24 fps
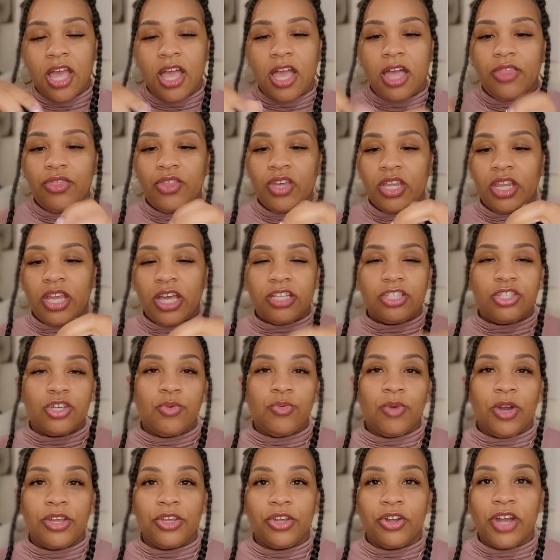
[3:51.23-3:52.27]
and then like so
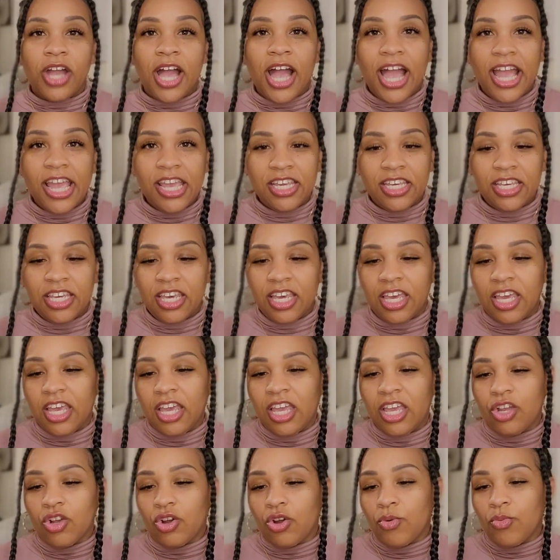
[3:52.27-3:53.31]
while you're
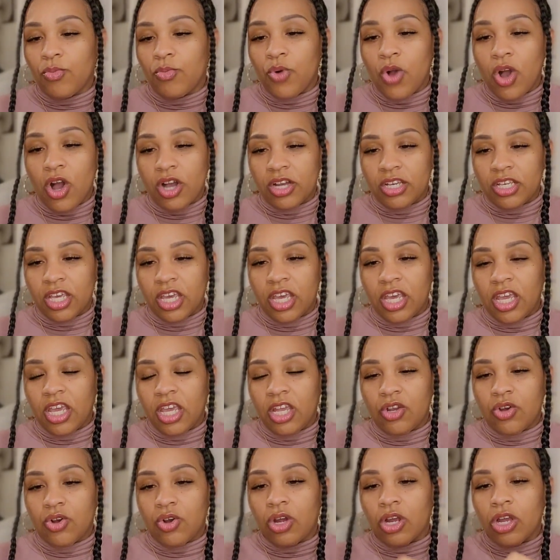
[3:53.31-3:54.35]
hiking or
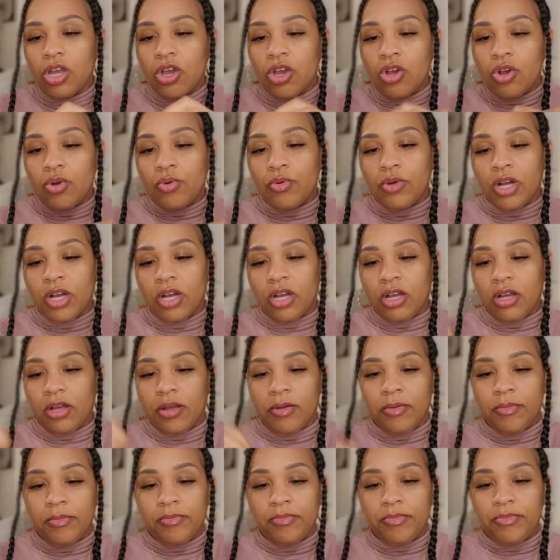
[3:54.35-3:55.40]
walking or
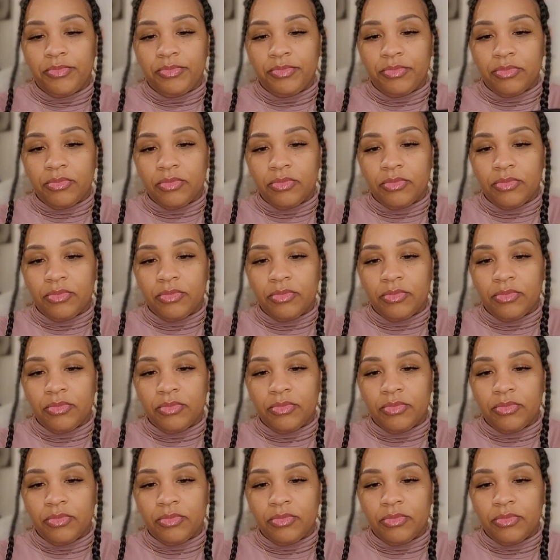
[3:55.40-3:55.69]
um,